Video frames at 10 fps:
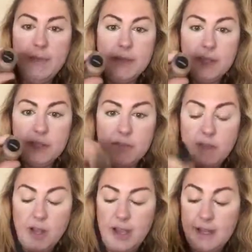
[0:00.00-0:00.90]
This is
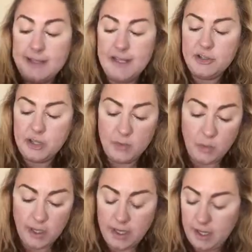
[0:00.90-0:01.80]
chiffon. It's actually the
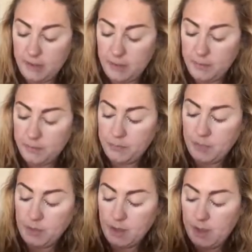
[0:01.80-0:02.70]
one color
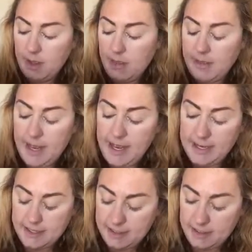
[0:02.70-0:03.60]

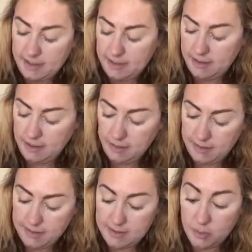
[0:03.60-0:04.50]
that you
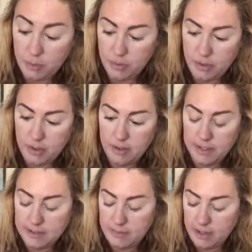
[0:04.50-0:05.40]
can still order
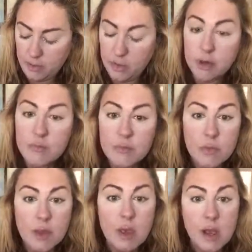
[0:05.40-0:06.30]
that's on back order.
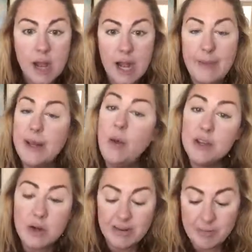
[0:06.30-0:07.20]
I know I
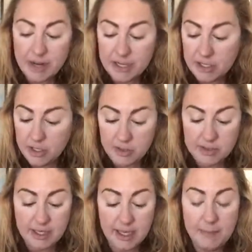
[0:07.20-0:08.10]
told everybody to
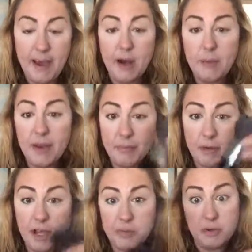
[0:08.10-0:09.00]
use the powder puff
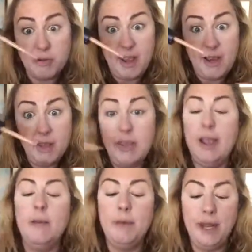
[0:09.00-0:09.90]
brush, put it right on
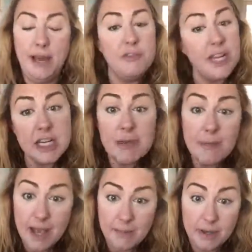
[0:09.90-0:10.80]
there, but I've changed my
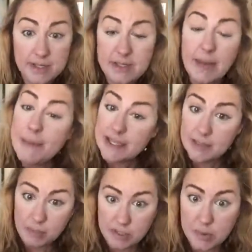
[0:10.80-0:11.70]
mind because that makes
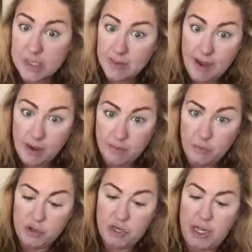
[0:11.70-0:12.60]
the bristles come out,
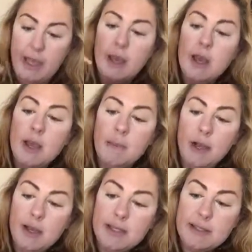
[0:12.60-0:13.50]
unfortunately.
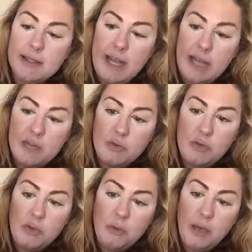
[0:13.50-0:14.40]
Because it's a
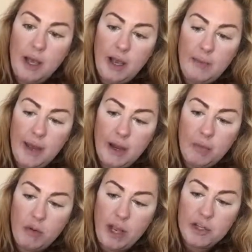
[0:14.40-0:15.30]
natural
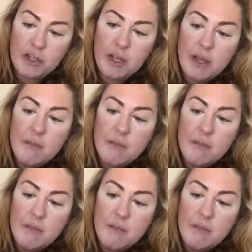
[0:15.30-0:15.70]
hair brush,